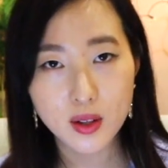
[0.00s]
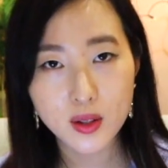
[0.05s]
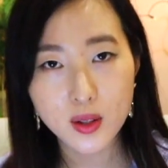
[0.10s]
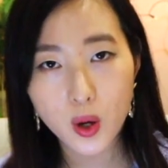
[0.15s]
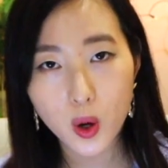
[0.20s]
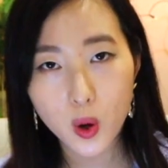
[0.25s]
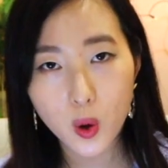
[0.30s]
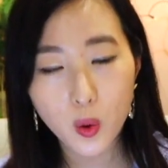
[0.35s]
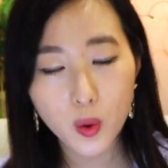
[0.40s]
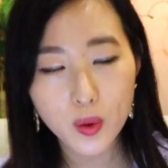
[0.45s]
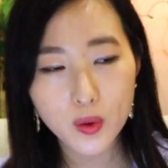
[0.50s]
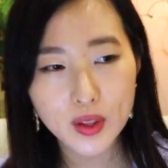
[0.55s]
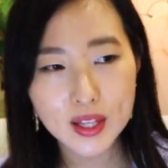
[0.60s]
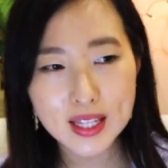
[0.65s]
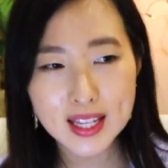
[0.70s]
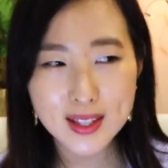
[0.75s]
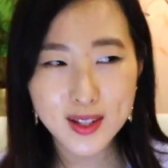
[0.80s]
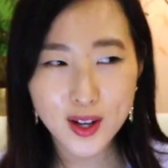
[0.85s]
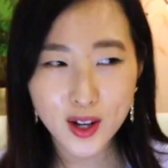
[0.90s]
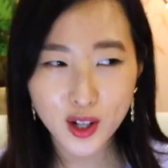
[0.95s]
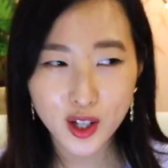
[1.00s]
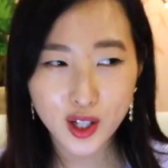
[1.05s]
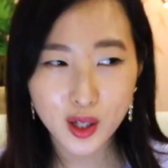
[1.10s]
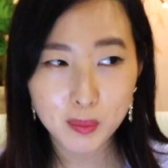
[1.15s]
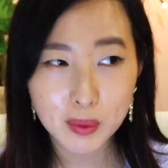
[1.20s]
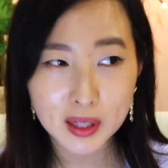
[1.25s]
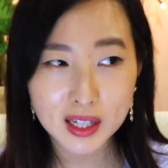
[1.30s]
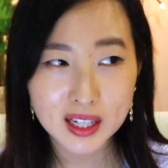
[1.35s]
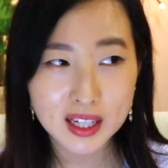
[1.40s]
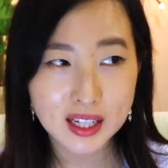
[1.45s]
So this is not going to
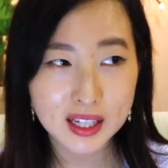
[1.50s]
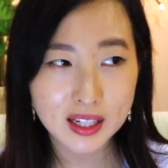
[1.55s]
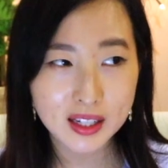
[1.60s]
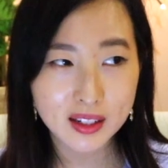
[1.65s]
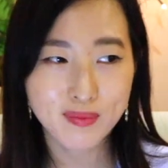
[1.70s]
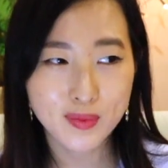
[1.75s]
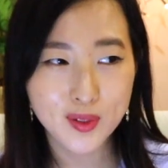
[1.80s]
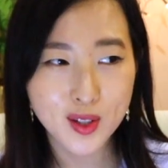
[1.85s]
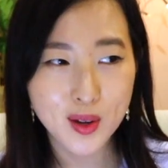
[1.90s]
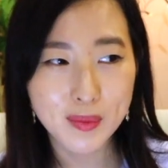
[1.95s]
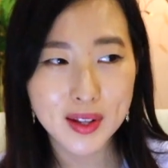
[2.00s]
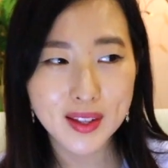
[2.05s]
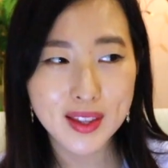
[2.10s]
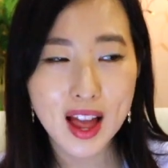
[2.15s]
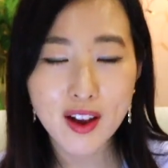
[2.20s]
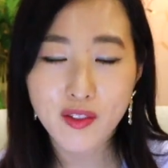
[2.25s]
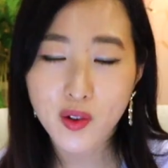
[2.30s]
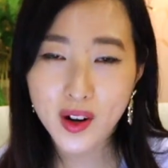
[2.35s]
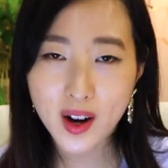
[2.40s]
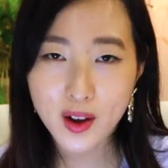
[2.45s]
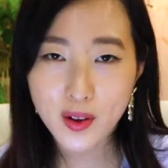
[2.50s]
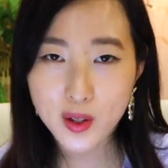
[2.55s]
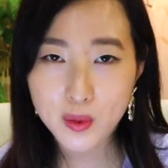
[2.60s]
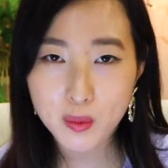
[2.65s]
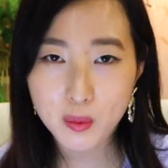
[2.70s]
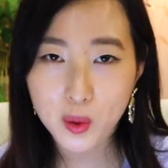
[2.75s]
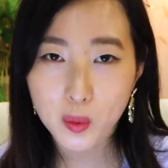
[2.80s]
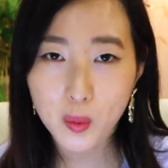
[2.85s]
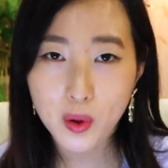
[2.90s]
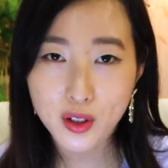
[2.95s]
be something that everyone
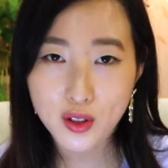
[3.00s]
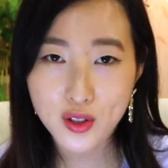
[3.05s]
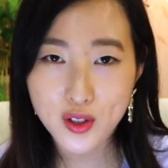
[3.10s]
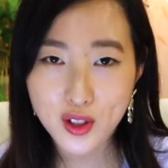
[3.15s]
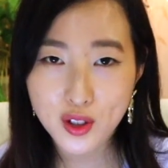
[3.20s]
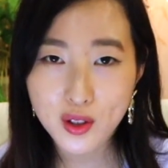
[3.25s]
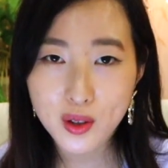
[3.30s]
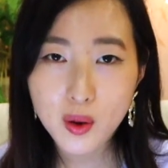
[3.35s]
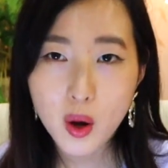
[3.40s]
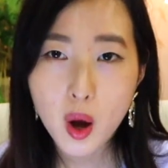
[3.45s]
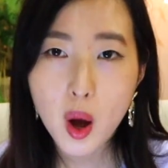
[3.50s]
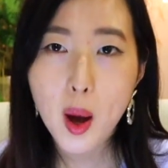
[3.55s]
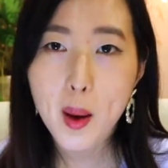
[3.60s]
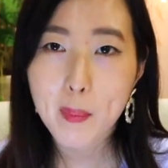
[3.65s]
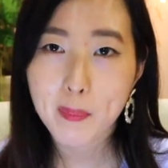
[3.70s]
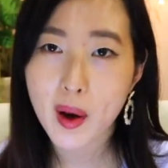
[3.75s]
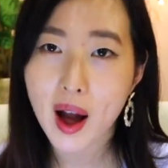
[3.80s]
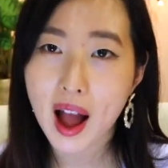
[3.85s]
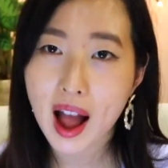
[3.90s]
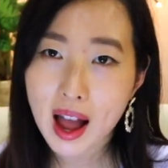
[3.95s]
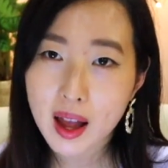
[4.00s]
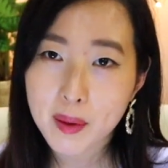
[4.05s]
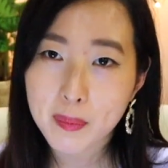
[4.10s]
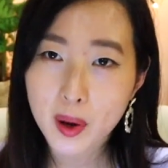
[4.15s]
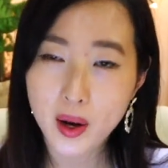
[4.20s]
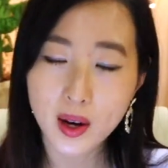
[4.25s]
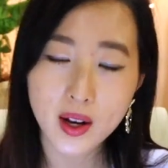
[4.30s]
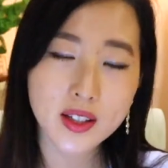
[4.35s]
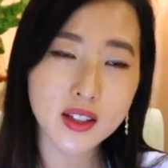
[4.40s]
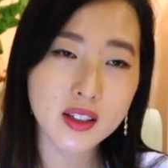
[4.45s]
else will want to do, but I
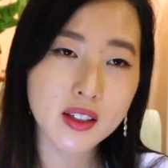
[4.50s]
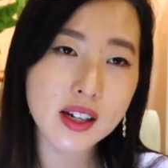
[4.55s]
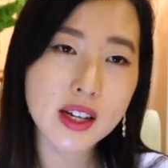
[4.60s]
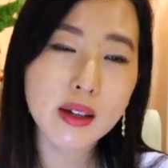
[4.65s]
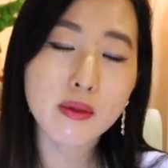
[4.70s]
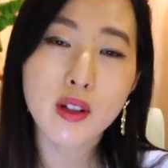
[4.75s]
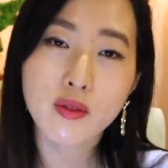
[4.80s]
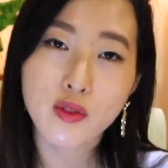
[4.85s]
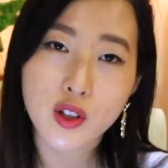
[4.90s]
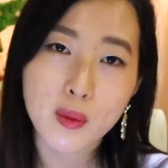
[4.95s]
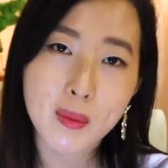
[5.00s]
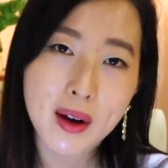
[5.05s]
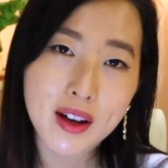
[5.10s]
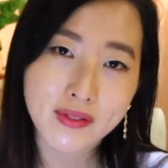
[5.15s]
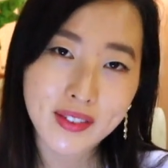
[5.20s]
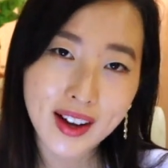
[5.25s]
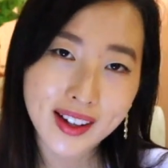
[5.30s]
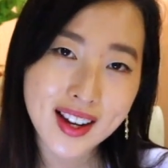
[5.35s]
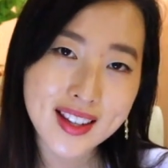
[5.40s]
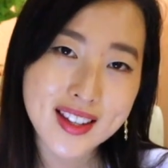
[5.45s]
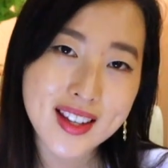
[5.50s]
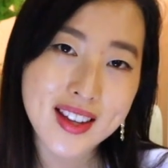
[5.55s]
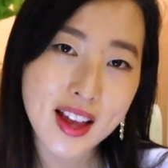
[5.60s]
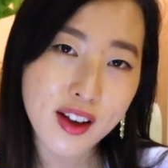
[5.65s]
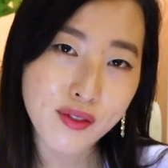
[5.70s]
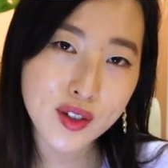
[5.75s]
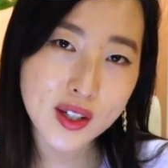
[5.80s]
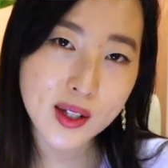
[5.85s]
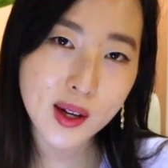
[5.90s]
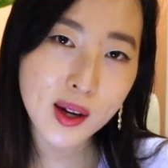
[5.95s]
personally review my finances
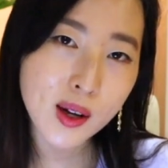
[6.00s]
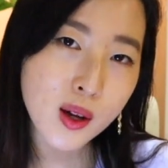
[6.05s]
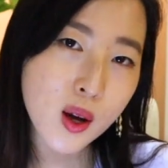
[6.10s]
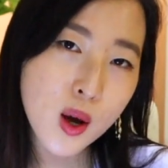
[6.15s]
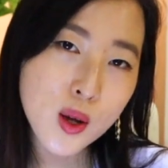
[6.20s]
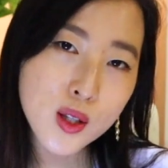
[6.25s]
every day.